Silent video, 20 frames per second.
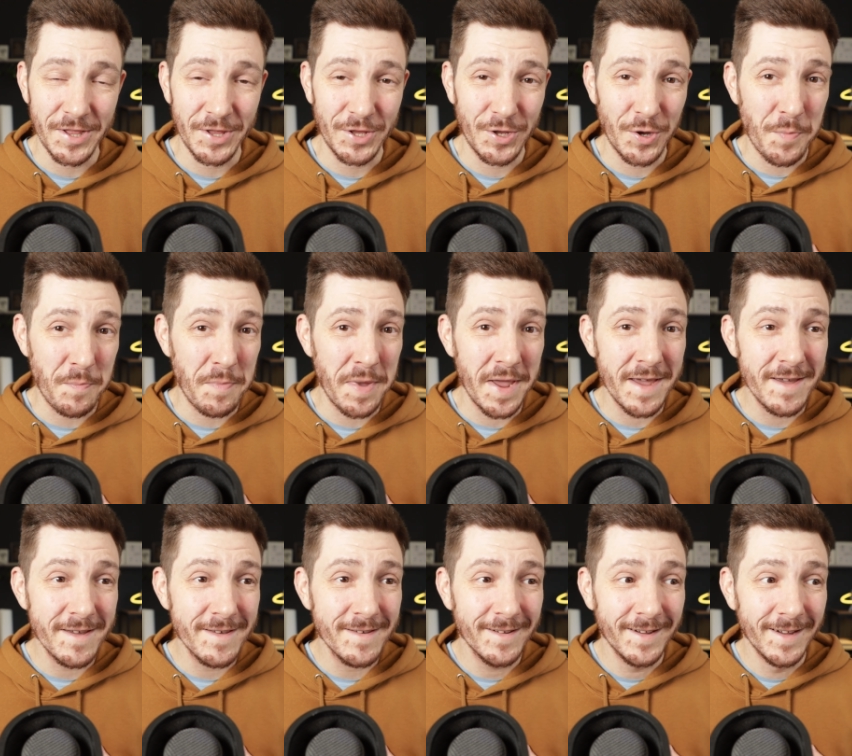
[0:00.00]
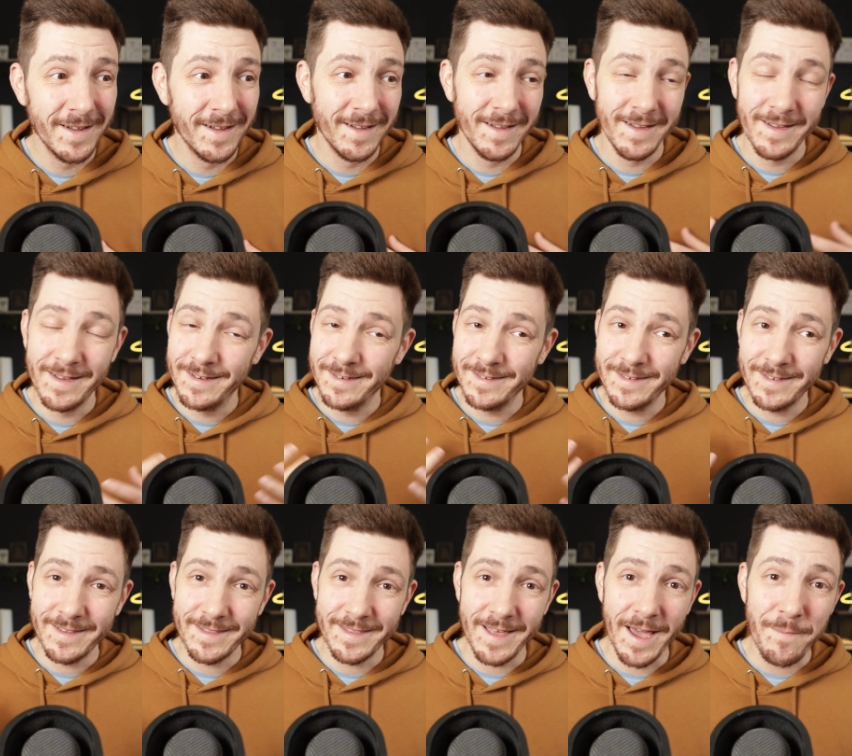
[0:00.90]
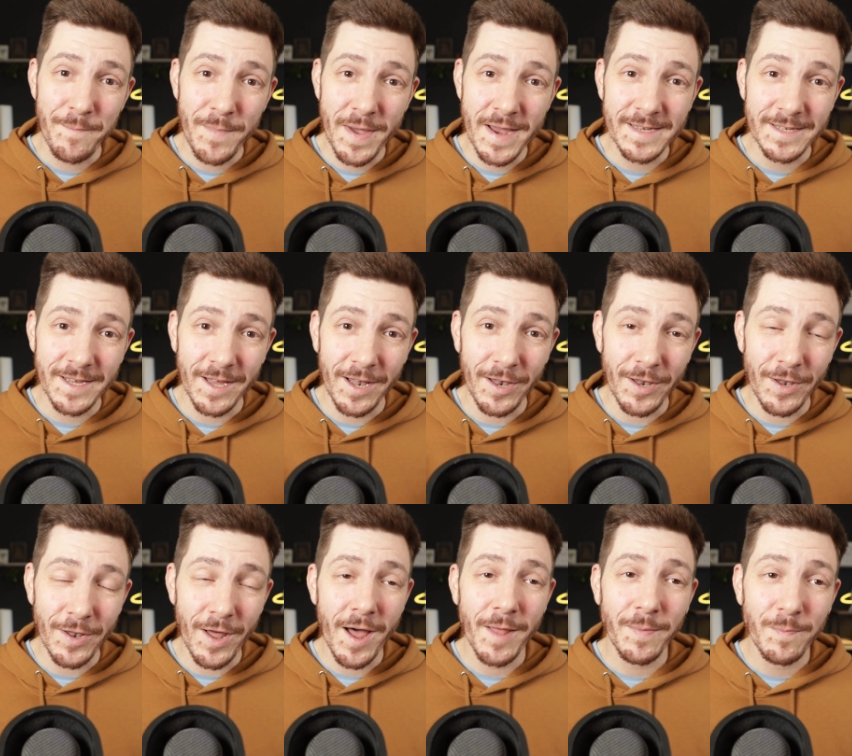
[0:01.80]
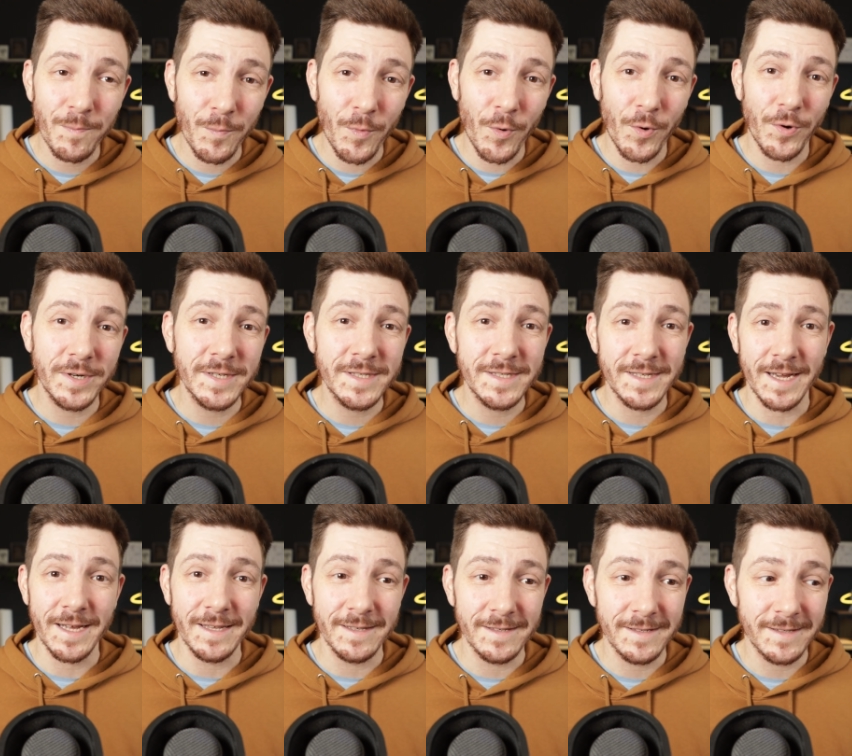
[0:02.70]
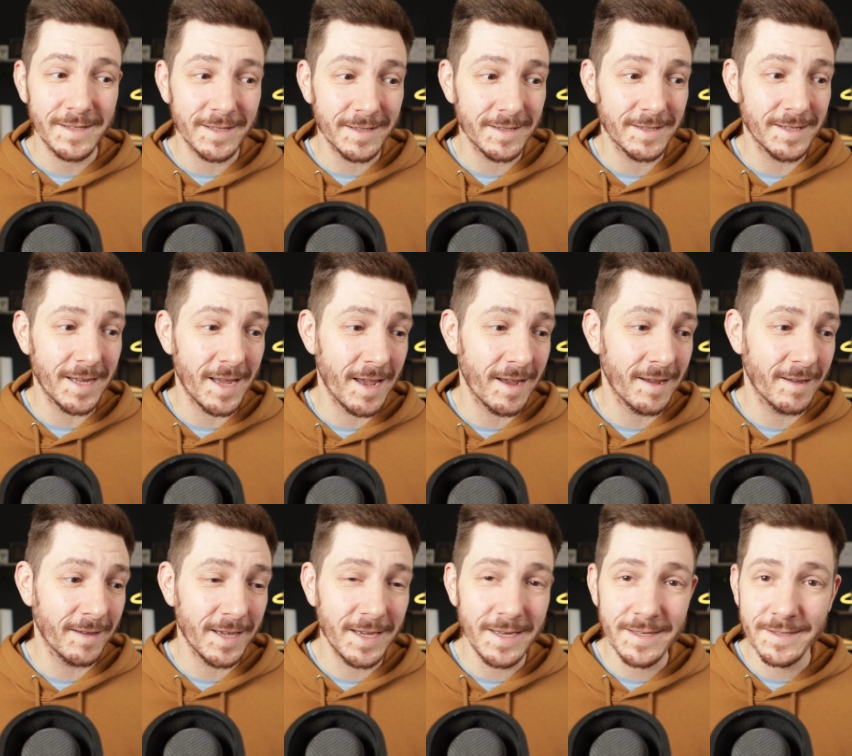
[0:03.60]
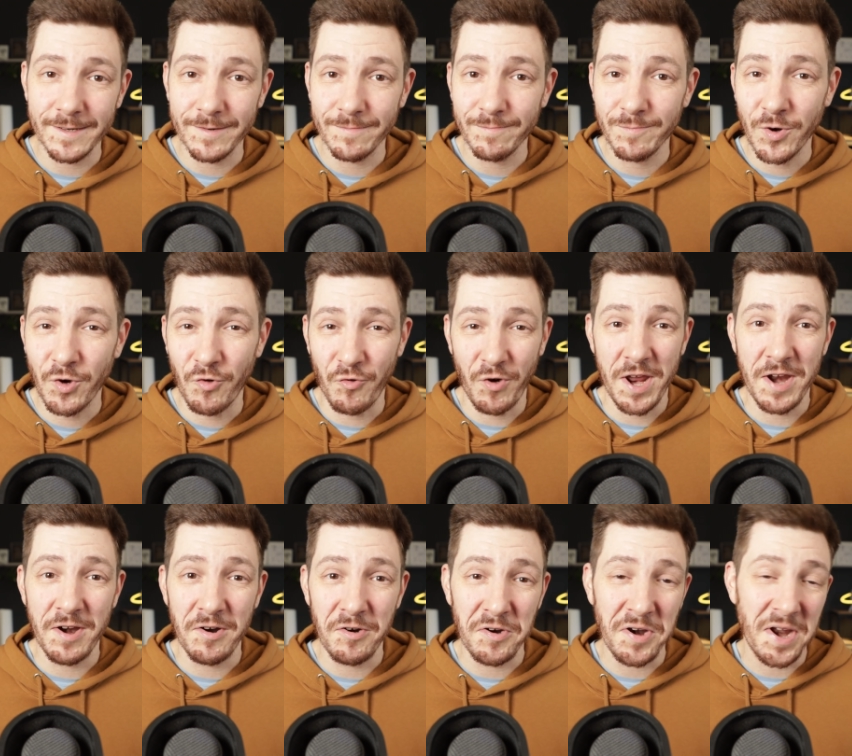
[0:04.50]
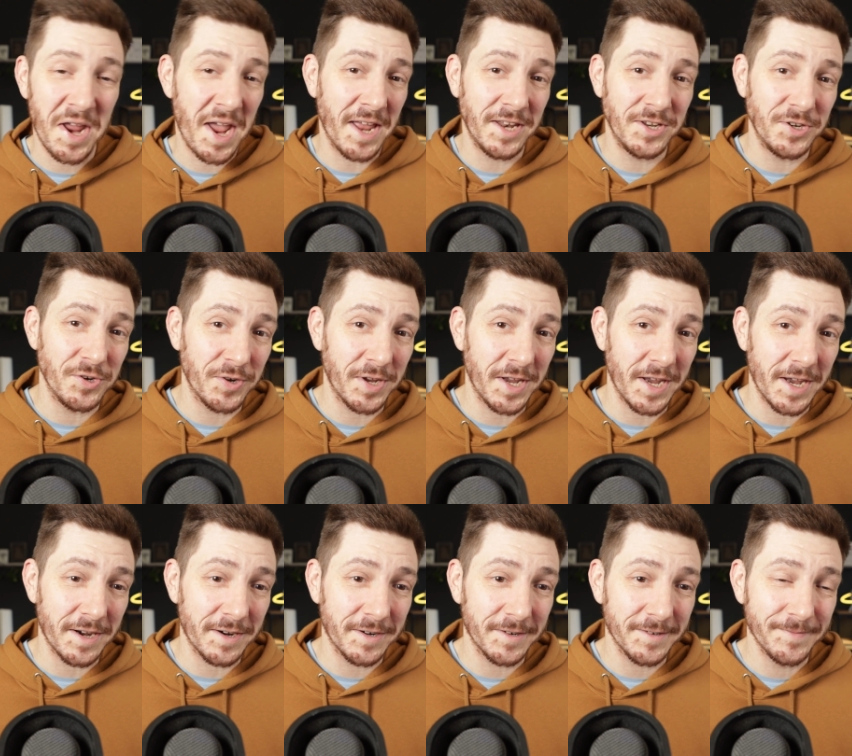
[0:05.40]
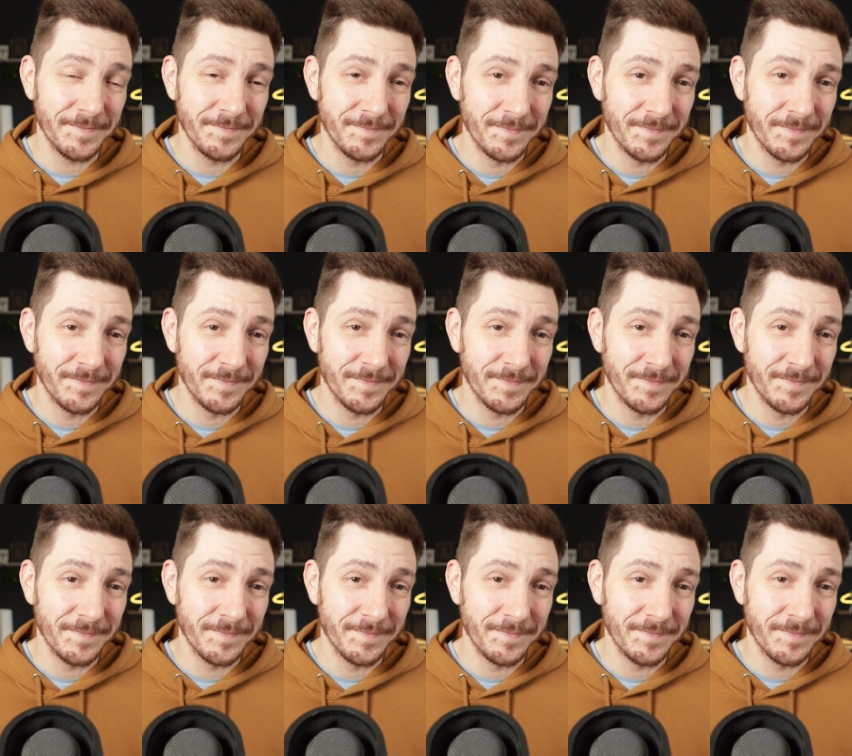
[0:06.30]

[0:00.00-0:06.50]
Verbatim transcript: To me, that makes a lot more sense than saying he's a creator educator.